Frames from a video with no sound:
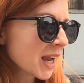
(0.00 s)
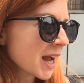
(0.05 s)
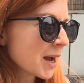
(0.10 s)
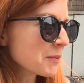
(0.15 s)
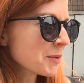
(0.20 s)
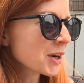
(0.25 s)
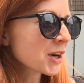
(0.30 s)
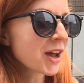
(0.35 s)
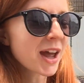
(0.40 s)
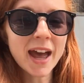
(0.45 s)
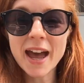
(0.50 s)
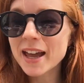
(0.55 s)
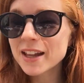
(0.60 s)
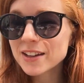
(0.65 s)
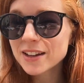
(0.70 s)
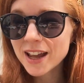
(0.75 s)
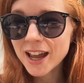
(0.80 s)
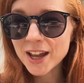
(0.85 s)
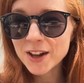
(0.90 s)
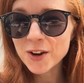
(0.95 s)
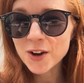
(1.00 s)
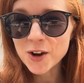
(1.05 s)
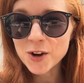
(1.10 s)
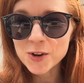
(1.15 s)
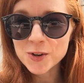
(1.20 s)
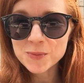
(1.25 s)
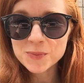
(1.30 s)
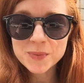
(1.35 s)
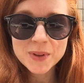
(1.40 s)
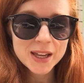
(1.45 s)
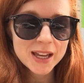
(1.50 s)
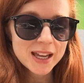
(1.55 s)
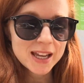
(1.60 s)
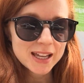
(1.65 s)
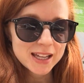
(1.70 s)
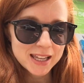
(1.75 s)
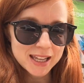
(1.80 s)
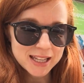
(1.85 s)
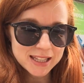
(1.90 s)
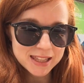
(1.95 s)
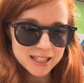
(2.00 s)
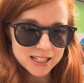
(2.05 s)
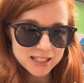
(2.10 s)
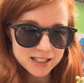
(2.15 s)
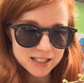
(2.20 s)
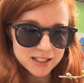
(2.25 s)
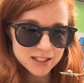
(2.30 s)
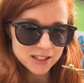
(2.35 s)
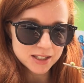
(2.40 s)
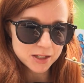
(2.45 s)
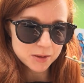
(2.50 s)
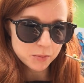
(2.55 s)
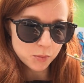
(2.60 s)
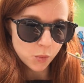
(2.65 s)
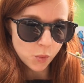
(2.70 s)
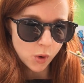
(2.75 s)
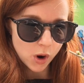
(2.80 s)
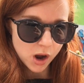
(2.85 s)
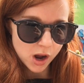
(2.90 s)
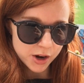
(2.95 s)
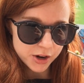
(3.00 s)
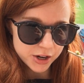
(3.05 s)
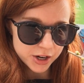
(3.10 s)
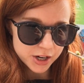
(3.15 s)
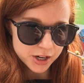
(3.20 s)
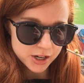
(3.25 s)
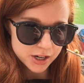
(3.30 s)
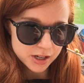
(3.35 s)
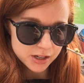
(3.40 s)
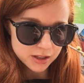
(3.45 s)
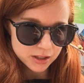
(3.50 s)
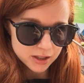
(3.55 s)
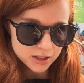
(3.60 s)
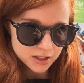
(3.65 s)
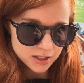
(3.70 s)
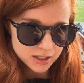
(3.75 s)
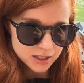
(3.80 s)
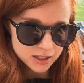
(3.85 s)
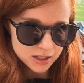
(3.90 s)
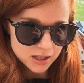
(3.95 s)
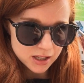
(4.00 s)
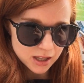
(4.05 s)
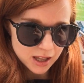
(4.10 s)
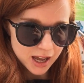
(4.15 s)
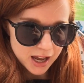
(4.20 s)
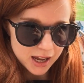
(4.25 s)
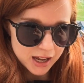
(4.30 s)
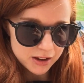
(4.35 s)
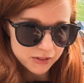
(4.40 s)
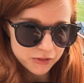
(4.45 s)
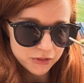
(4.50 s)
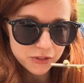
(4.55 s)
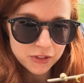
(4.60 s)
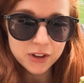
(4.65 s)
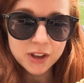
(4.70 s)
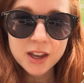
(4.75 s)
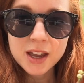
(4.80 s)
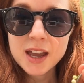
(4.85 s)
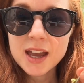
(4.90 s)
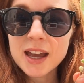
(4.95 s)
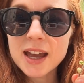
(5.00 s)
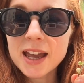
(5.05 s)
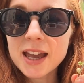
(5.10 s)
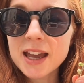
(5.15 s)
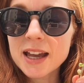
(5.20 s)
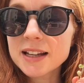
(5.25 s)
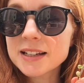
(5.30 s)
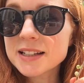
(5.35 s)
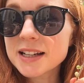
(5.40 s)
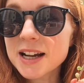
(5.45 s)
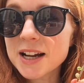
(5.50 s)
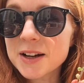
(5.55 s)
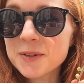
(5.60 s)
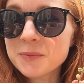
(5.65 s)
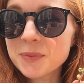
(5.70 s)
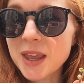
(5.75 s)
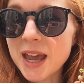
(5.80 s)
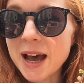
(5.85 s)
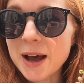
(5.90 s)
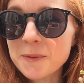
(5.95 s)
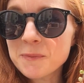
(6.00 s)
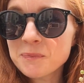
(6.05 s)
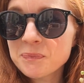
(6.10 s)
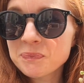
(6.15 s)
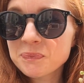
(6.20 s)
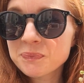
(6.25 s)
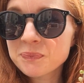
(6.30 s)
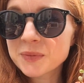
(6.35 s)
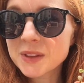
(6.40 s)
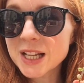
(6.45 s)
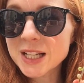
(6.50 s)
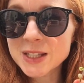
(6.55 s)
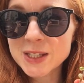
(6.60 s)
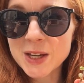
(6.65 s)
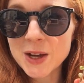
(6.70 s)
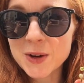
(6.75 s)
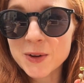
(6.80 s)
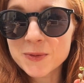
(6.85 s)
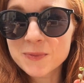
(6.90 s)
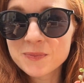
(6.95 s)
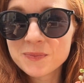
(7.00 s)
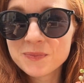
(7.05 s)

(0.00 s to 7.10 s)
I'm gonna head home, get these in some water, it's still alive, and yeah, let's go.